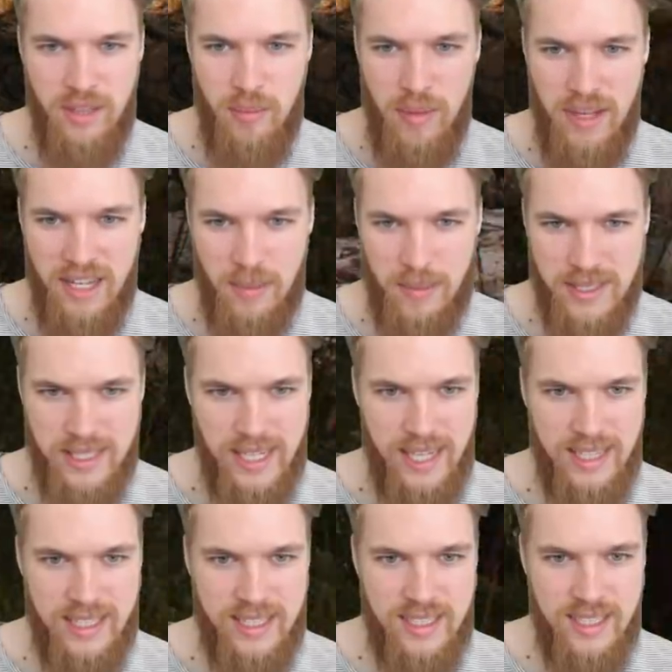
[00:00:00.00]
being
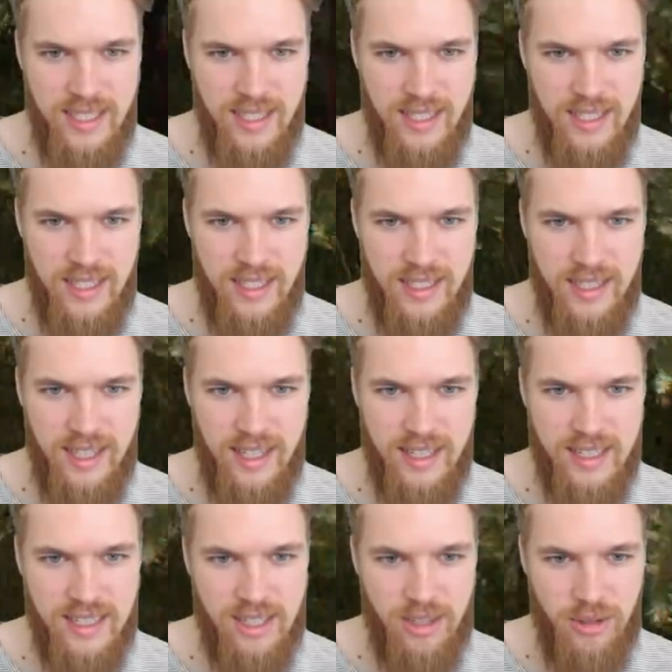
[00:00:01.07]
possessed. That
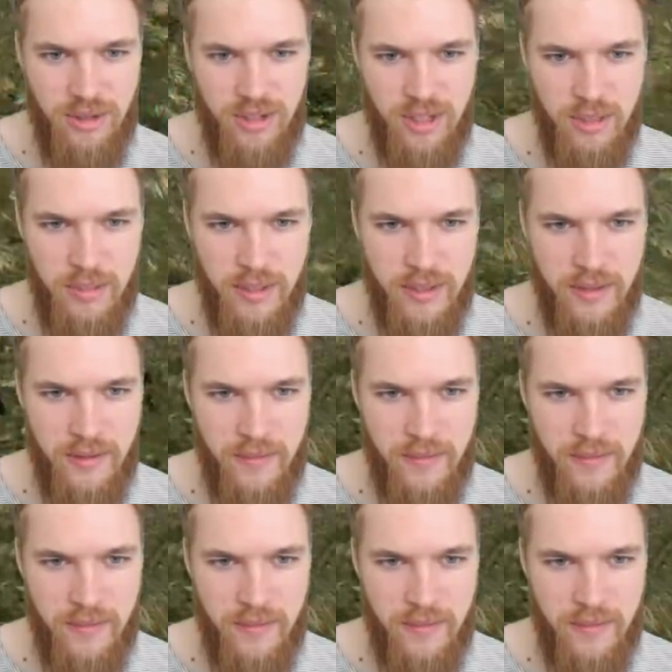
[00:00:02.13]
is so creepy.